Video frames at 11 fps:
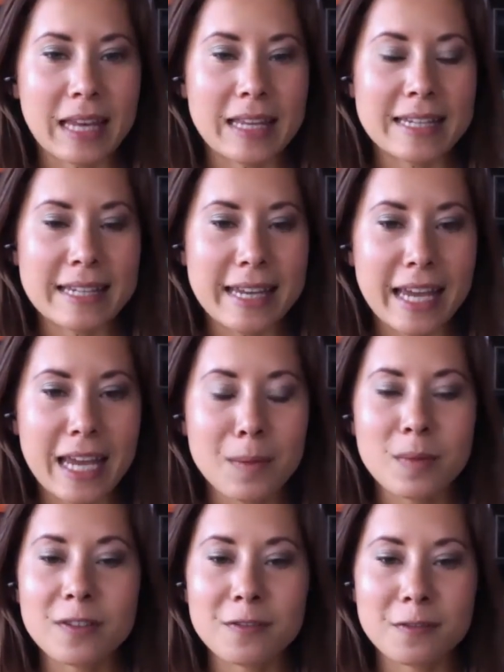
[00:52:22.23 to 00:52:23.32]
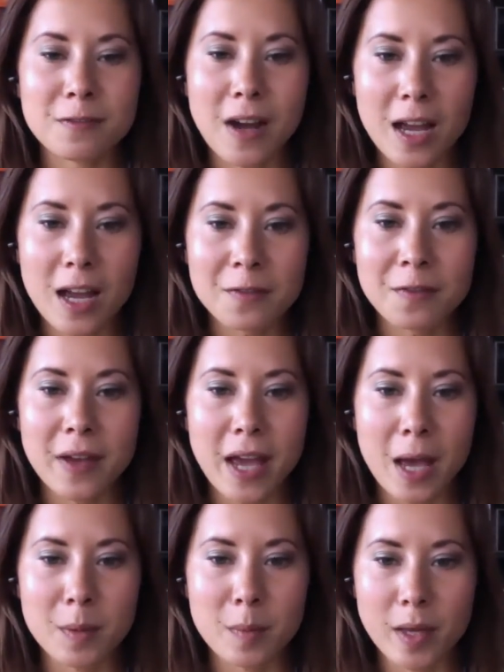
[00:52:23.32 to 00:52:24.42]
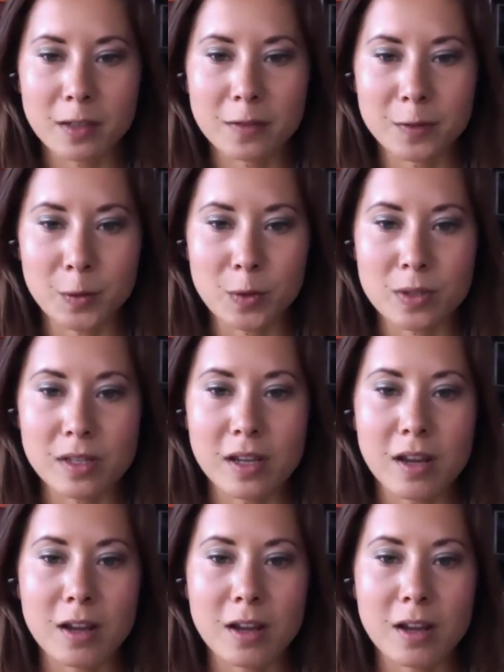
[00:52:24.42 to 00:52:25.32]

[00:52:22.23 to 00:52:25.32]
name 5 happy belly foods